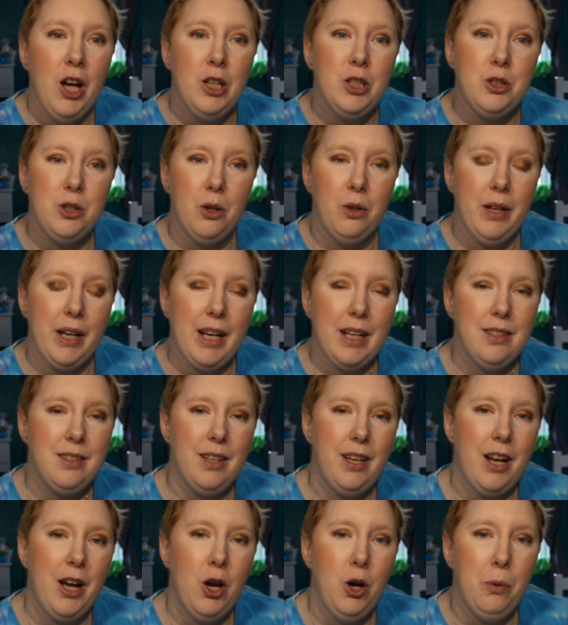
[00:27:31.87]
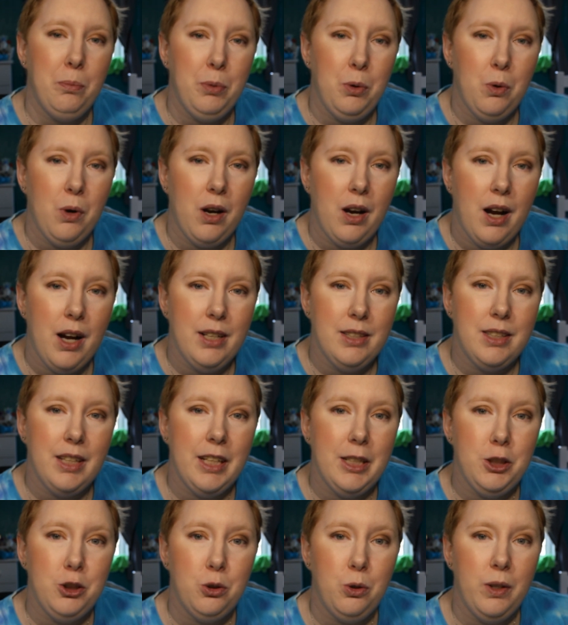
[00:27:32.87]
So like I said, I hope you guys
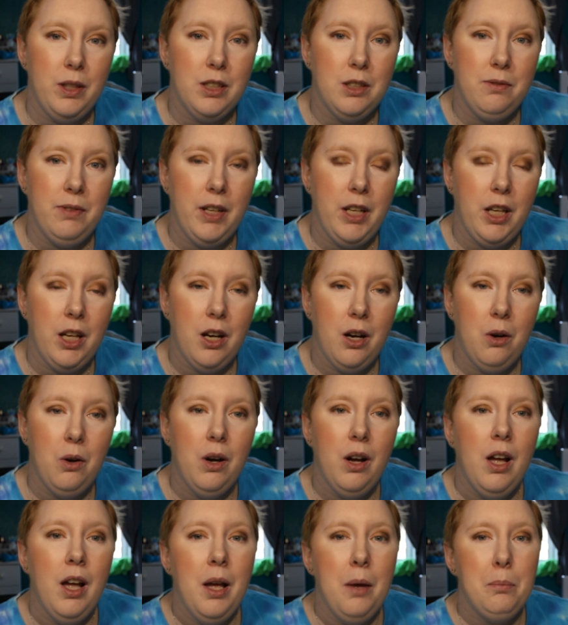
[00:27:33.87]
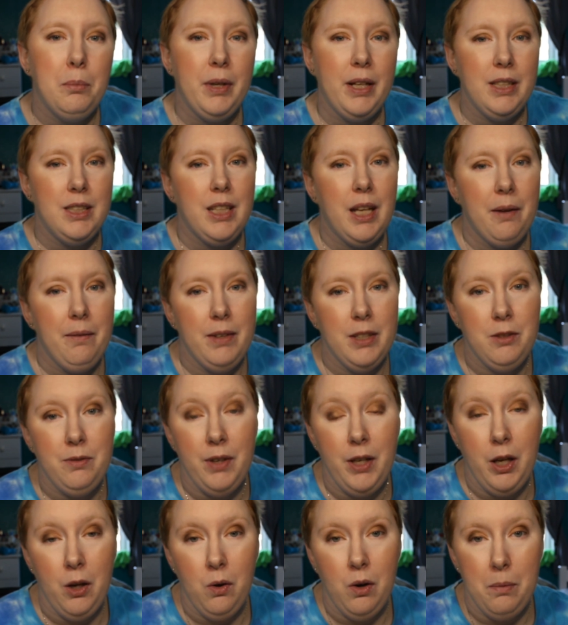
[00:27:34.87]
enjoyed this video. Please give this
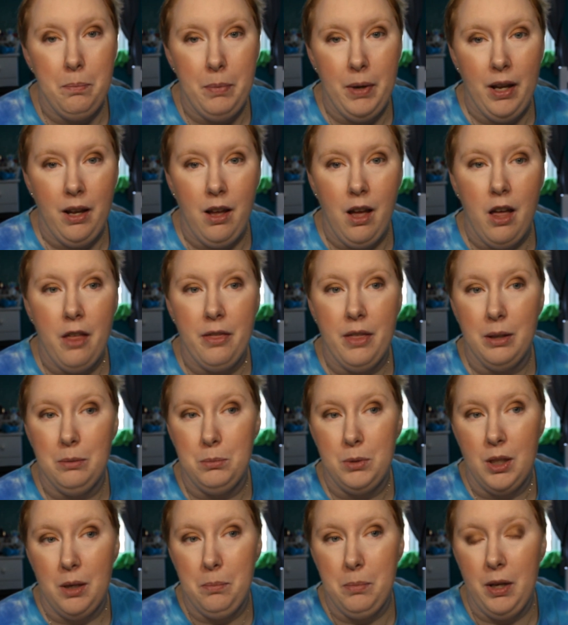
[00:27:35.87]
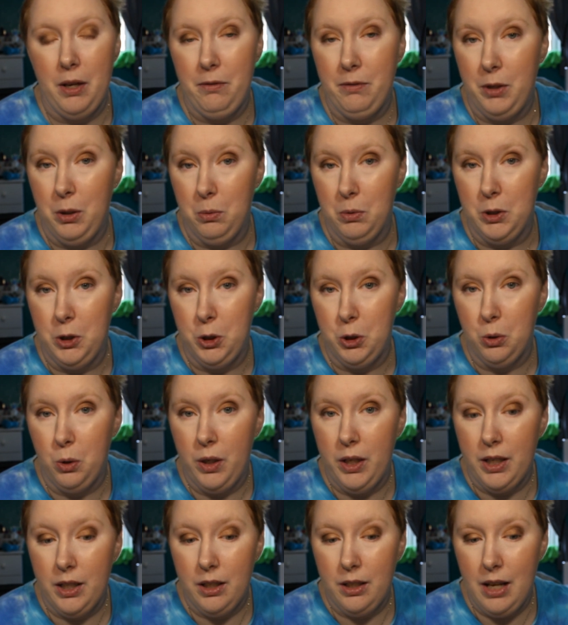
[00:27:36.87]
video a big thumbs up if you
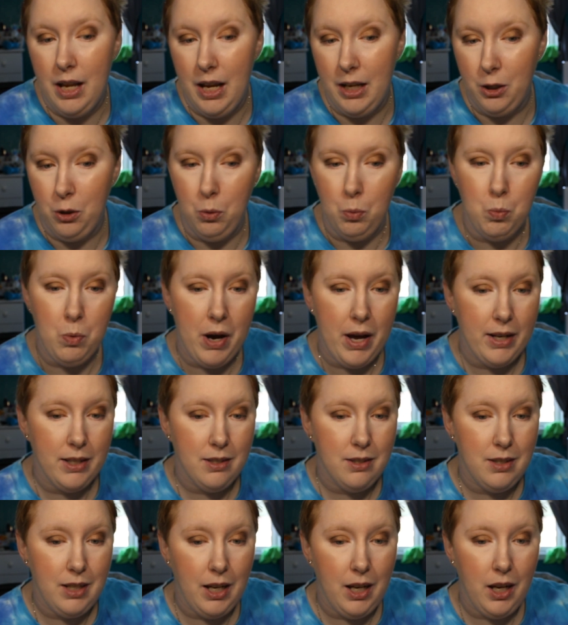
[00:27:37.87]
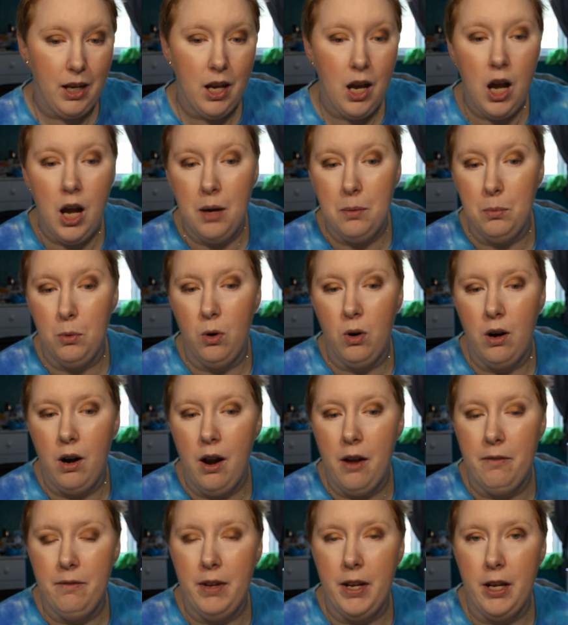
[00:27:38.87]
enjoyed it and you want to see more
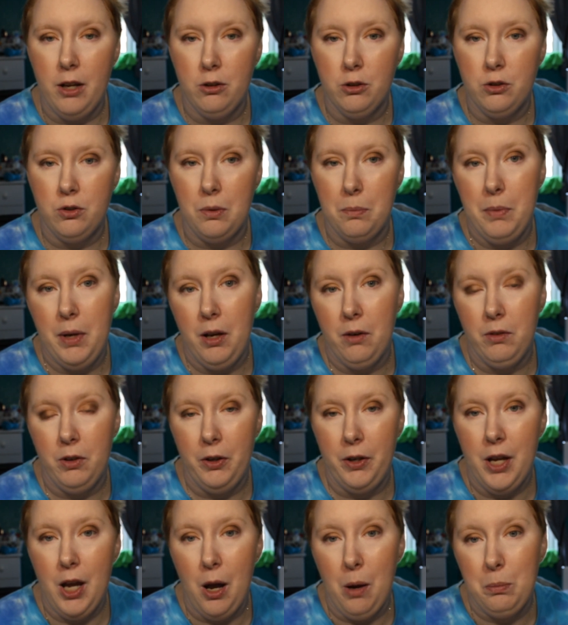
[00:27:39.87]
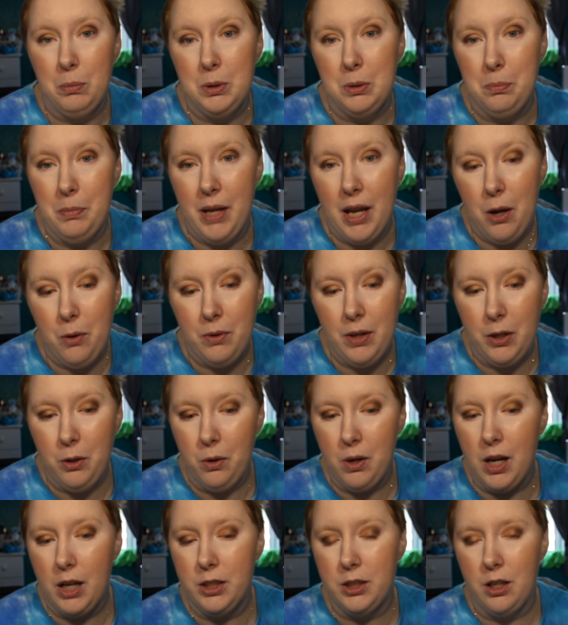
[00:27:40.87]
videos from me. It really helps me out that
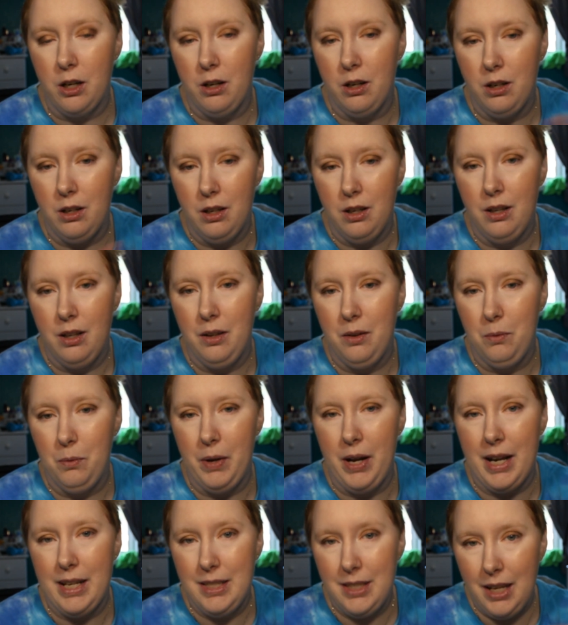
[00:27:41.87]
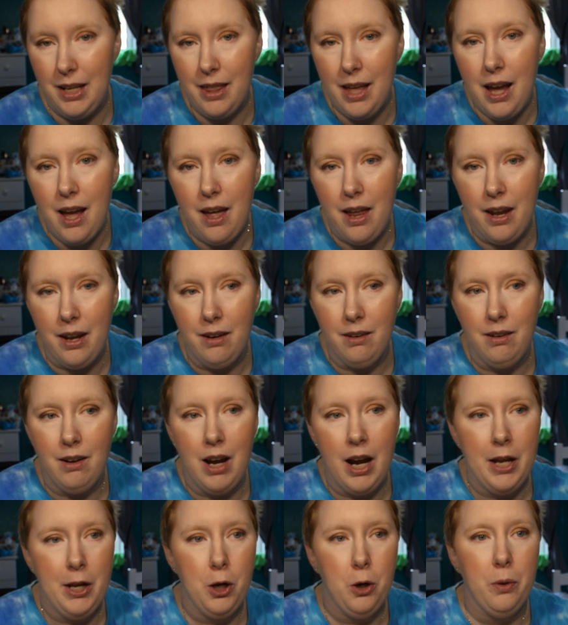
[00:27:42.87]
you guys are, when I see that, and
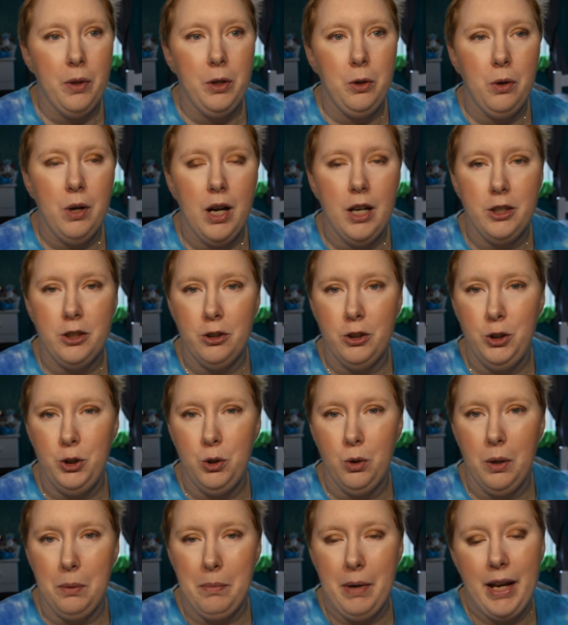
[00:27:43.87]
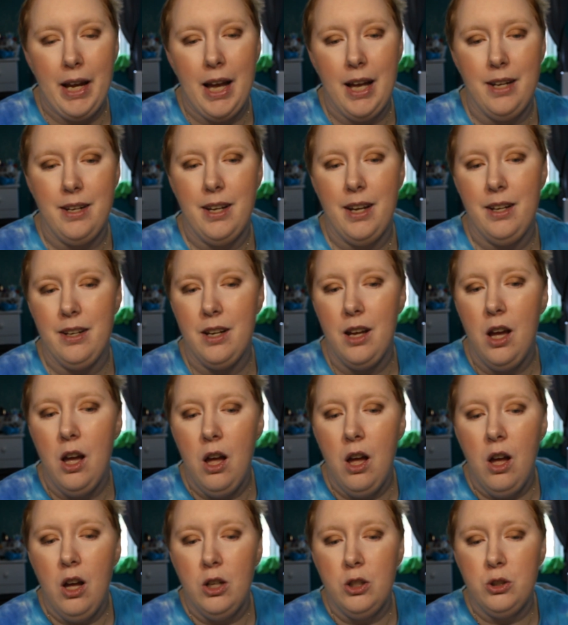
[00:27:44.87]
I know that you guys are enjoying my content.
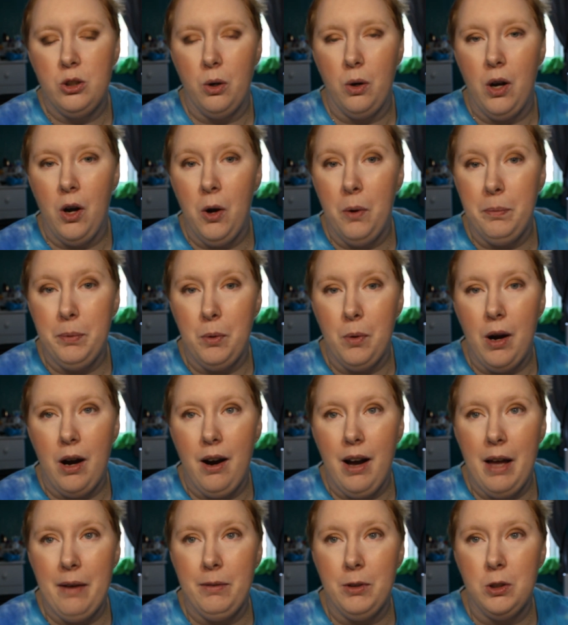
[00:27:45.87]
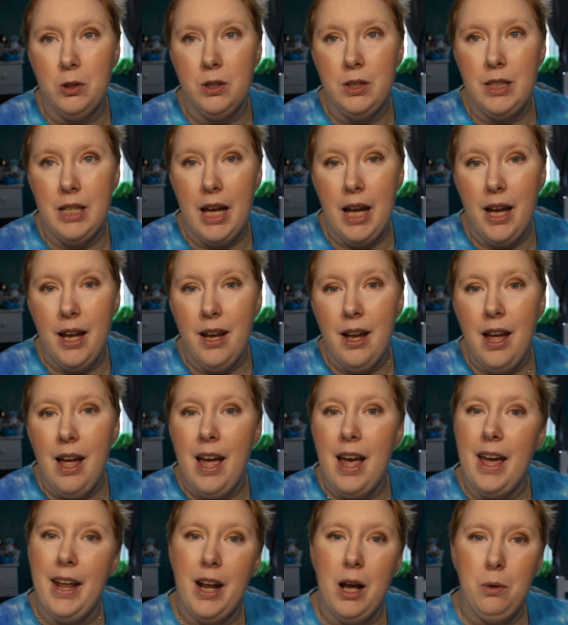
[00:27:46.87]
So I hope you all have a good day,
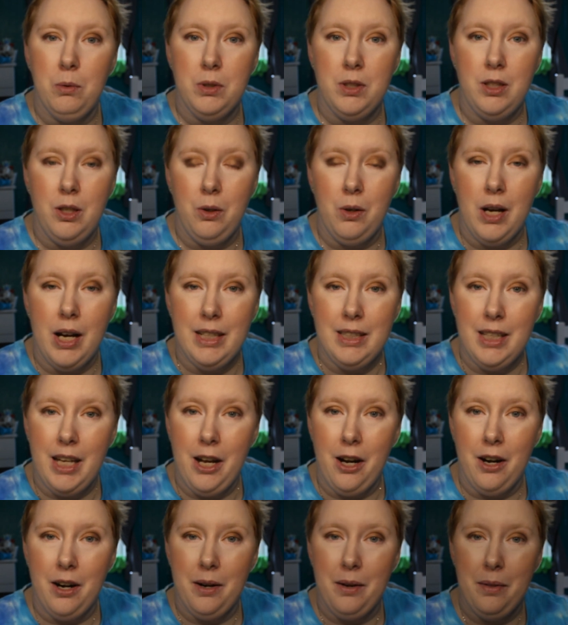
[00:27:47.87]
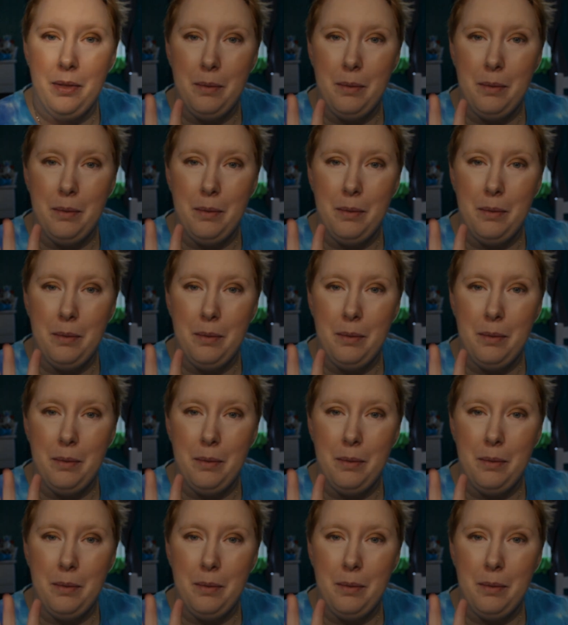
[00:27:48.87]
and I will see you guys later.